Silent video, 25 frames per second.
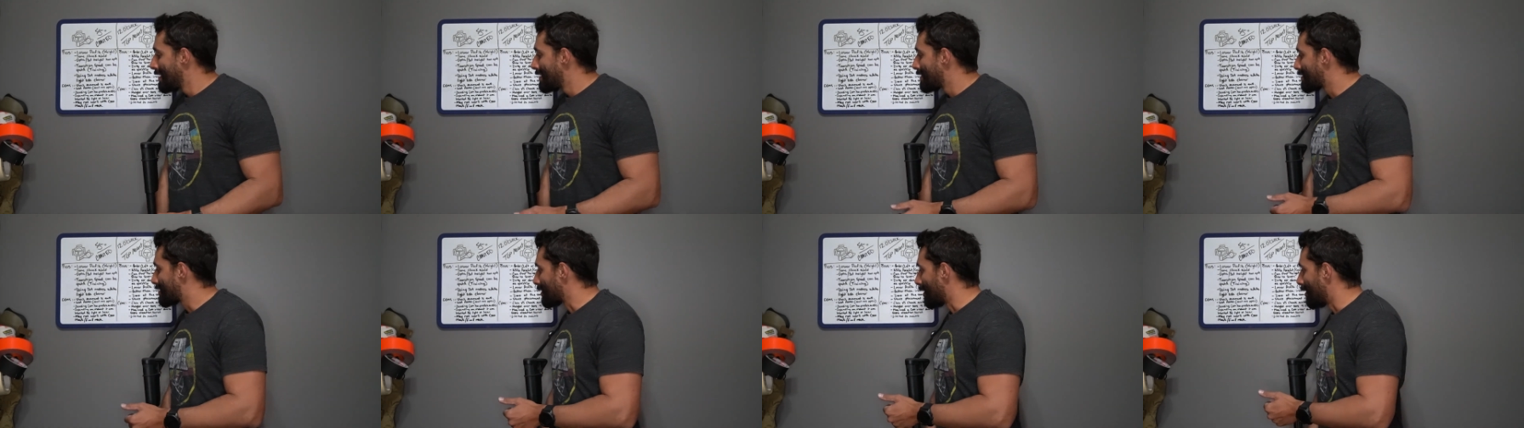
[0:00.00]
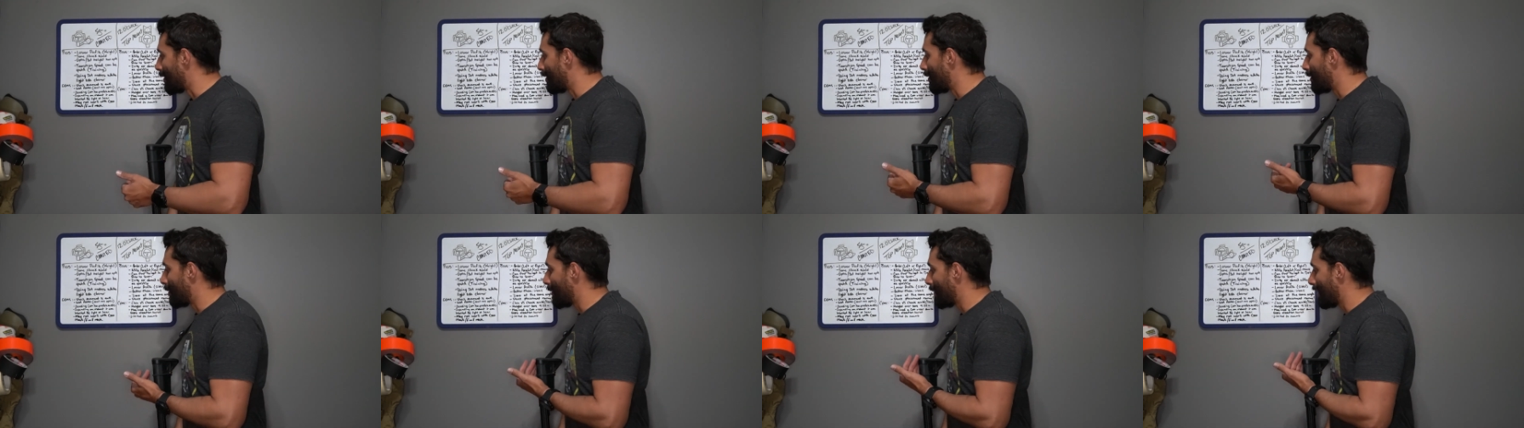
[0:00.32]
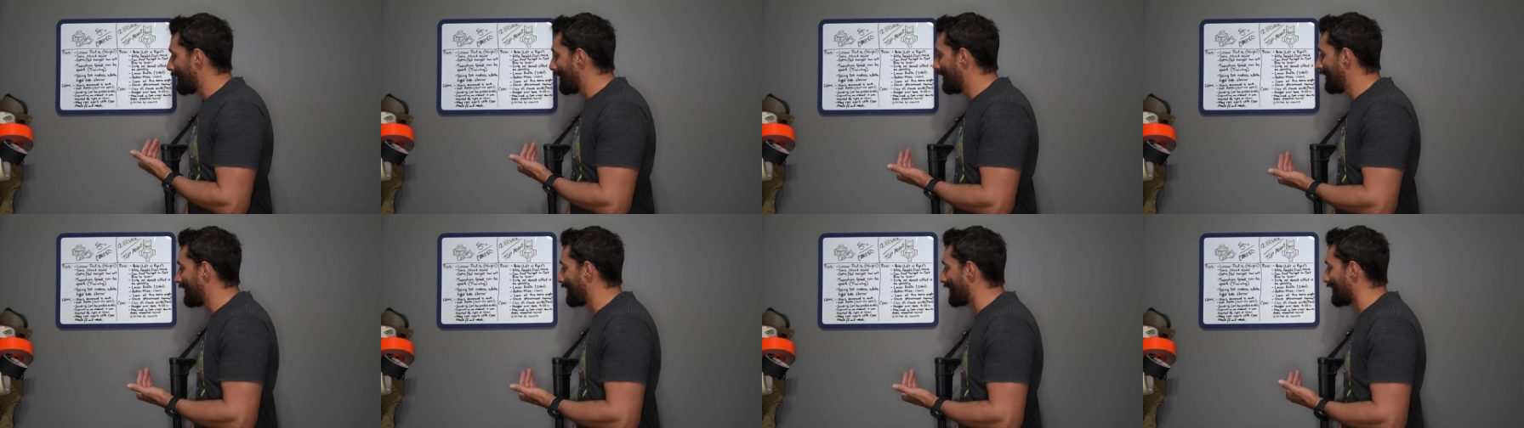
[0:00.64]
So,
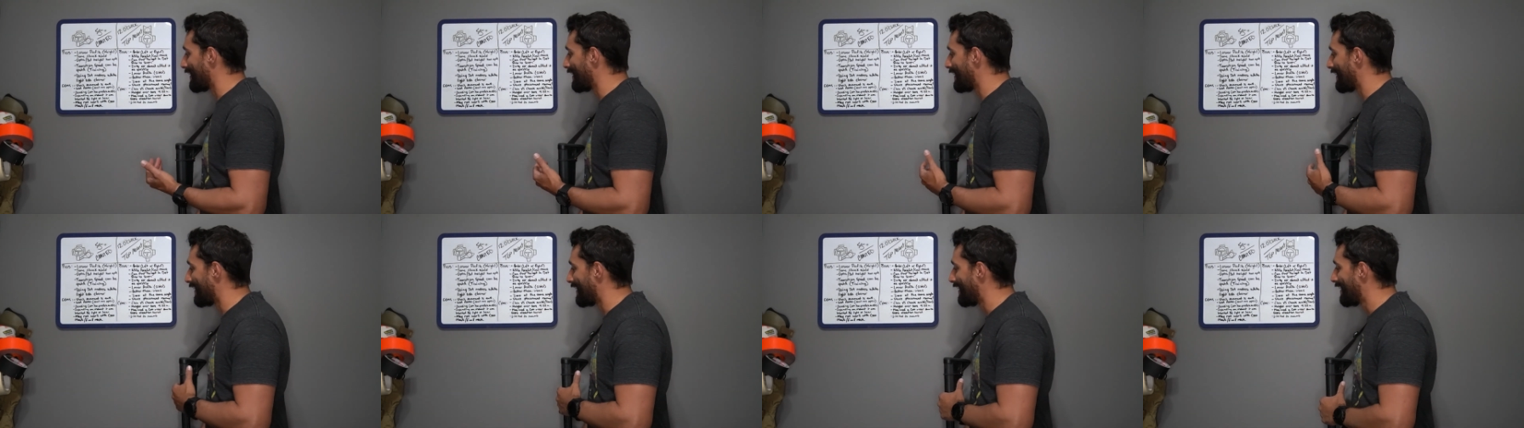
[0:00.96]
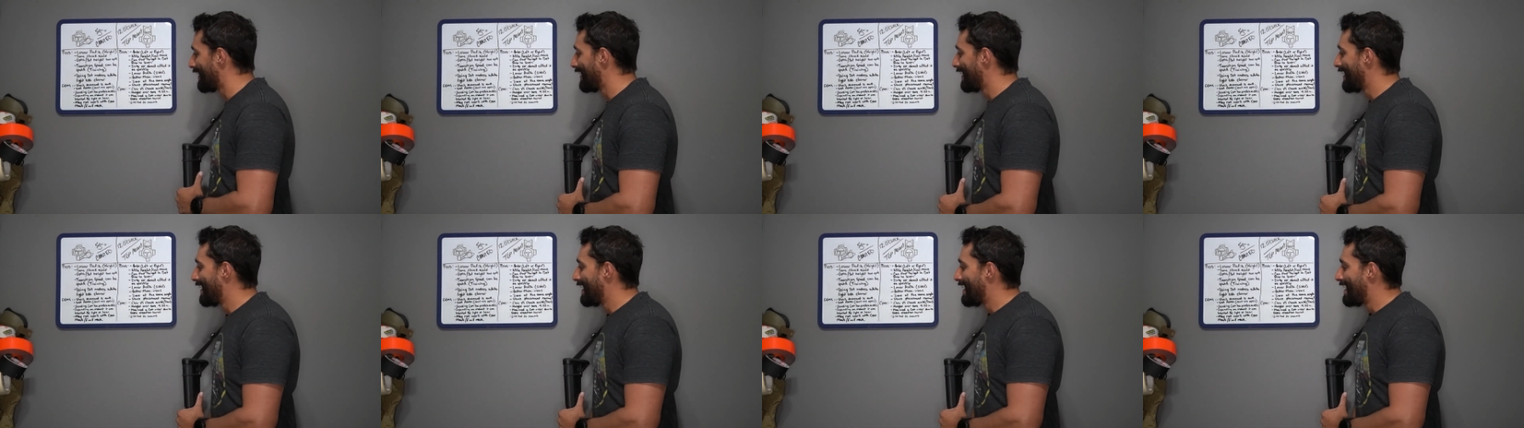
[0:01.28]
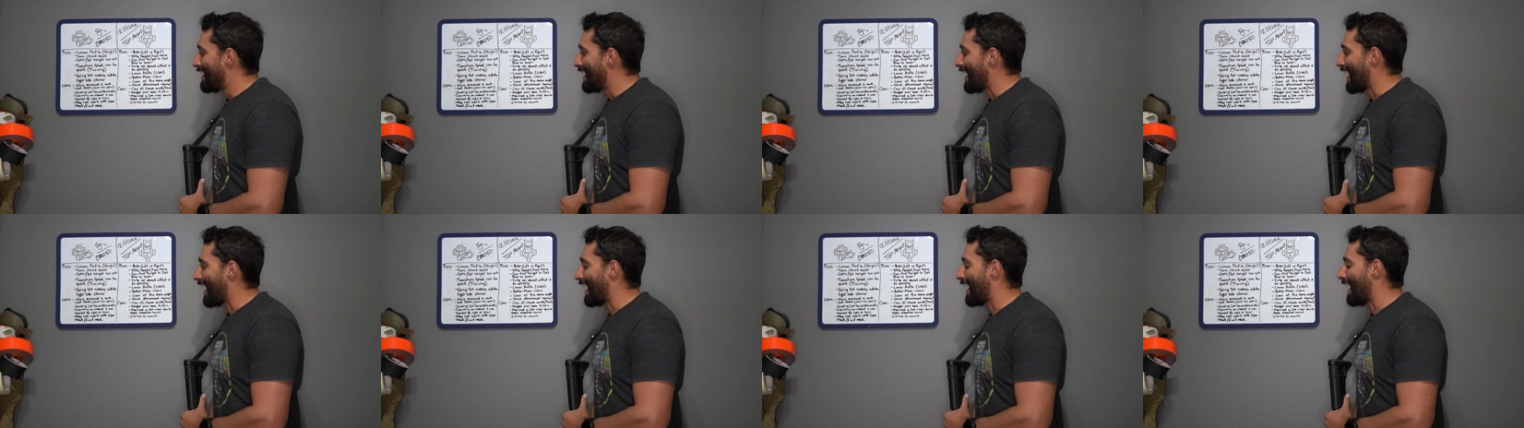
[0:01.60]

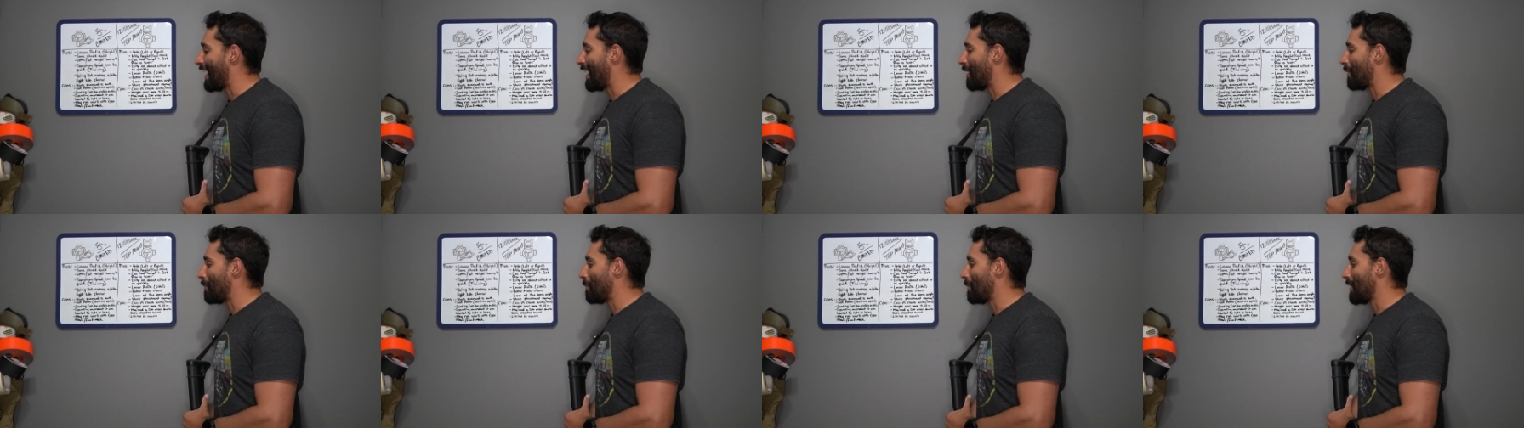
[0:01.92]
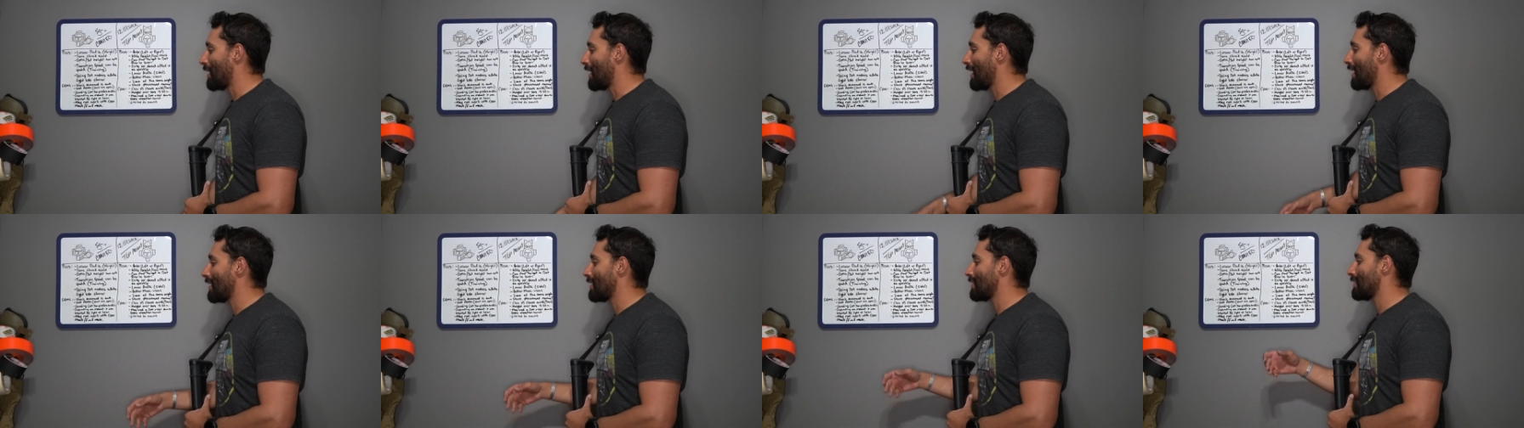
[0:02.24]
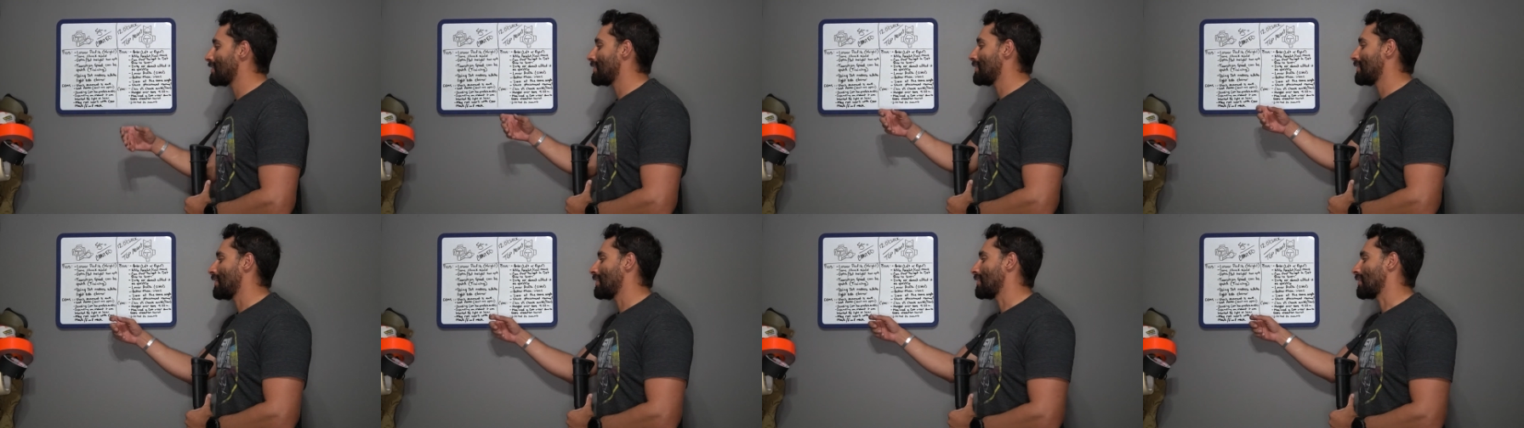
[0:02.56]

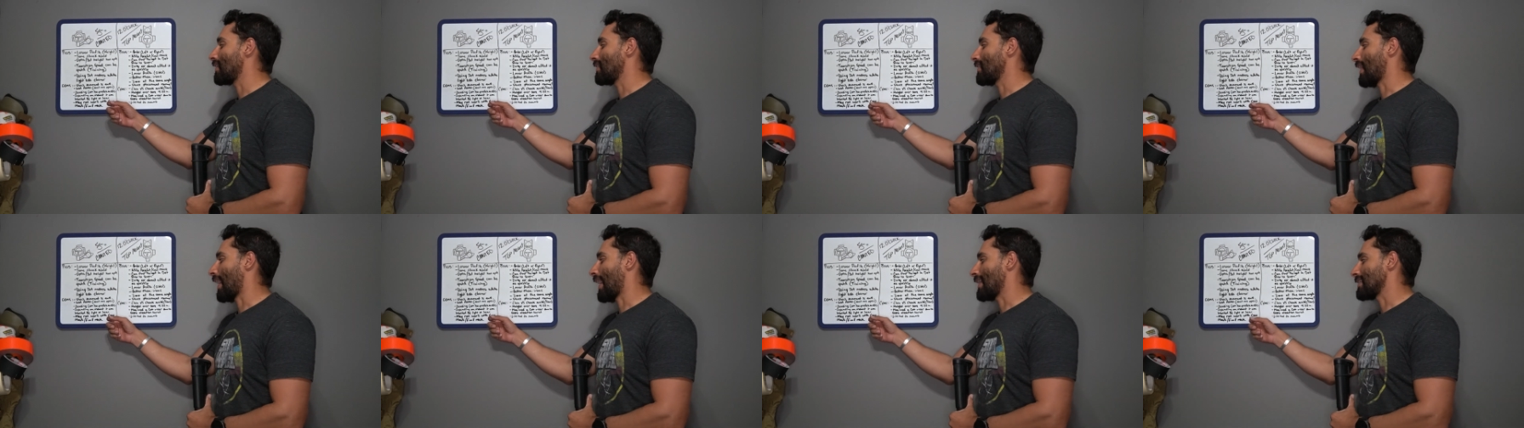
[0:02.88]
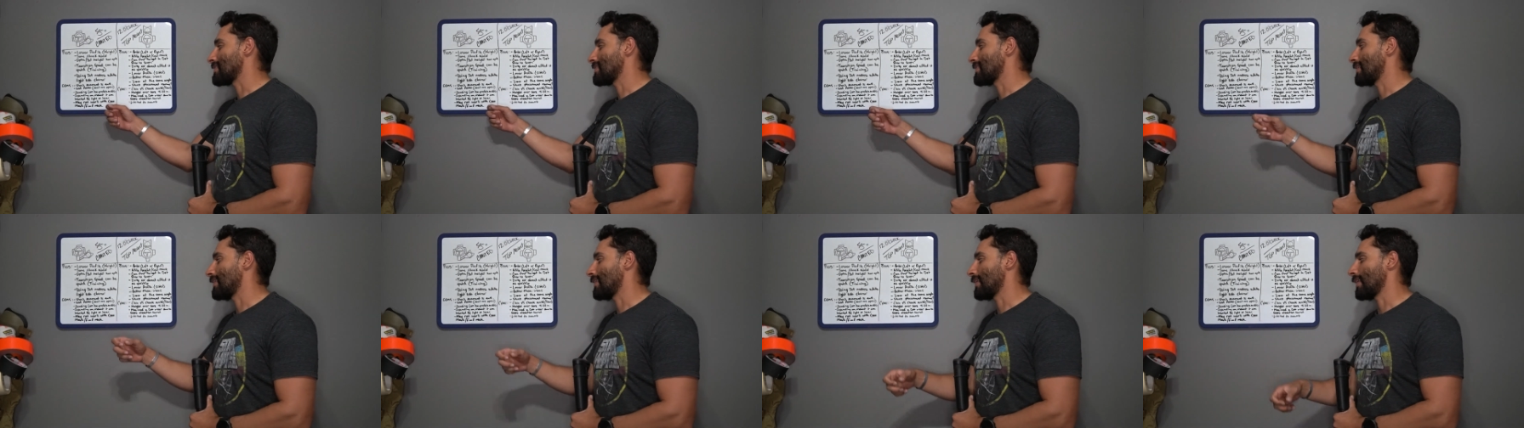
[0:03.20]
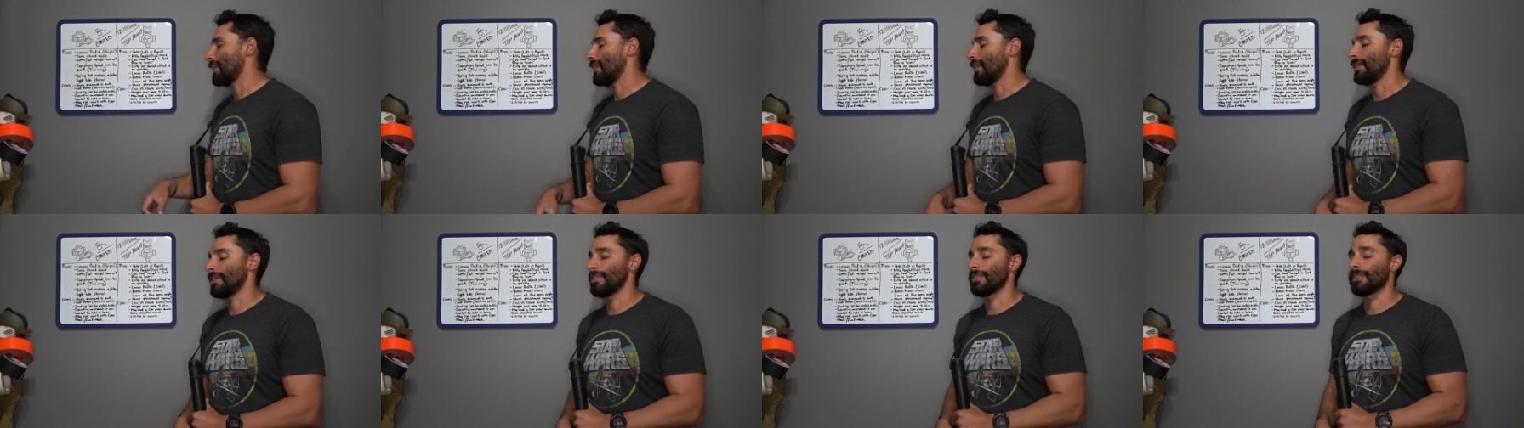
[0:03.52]
and then the last thing
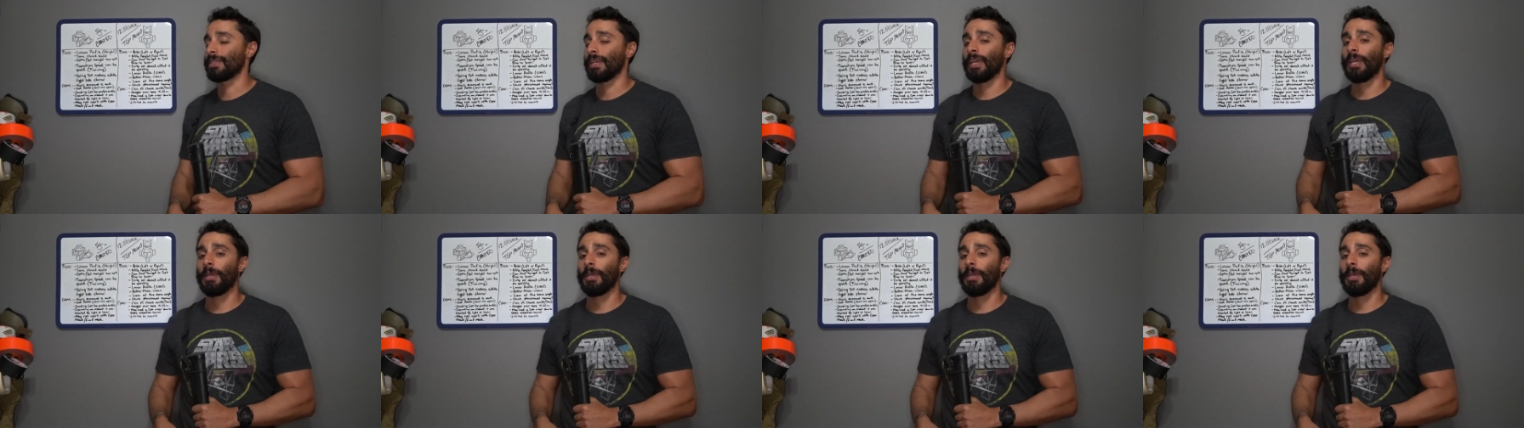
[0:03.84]
is